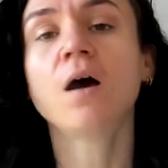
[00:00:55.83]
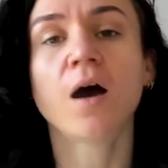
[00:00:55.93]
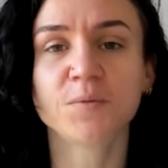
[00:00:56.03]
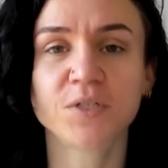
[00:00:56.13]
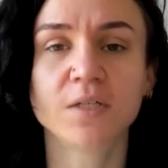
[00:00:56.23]

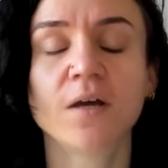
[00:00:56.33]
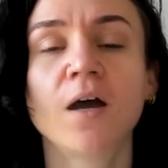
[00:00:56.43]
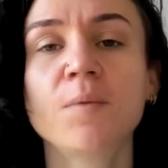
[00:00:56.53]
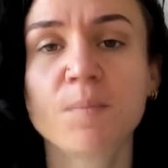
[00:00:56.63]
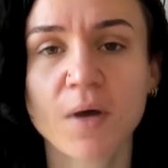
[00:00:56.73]
I'm Gina,
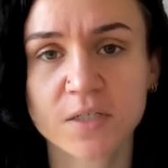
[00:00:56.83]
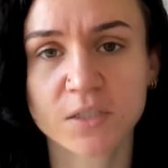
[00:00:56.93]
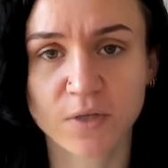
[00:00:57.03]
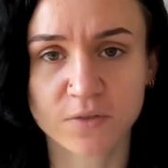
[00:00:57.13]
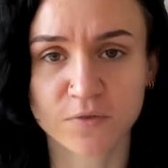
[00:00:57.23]
I'm a marketing
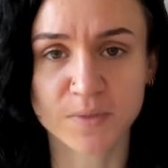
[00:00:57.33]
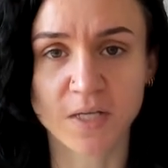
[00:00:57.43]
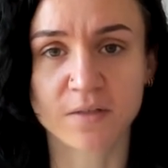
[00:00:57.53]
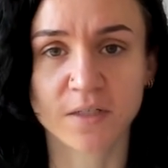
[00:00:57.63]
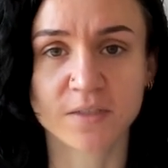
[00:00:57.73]
director from
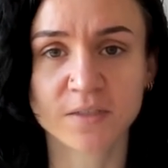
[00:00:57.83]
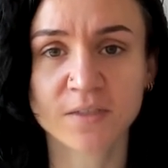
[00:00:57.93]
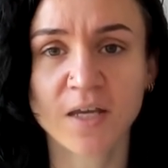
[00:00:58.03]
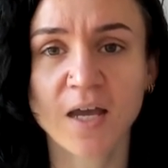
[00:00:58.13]
South London,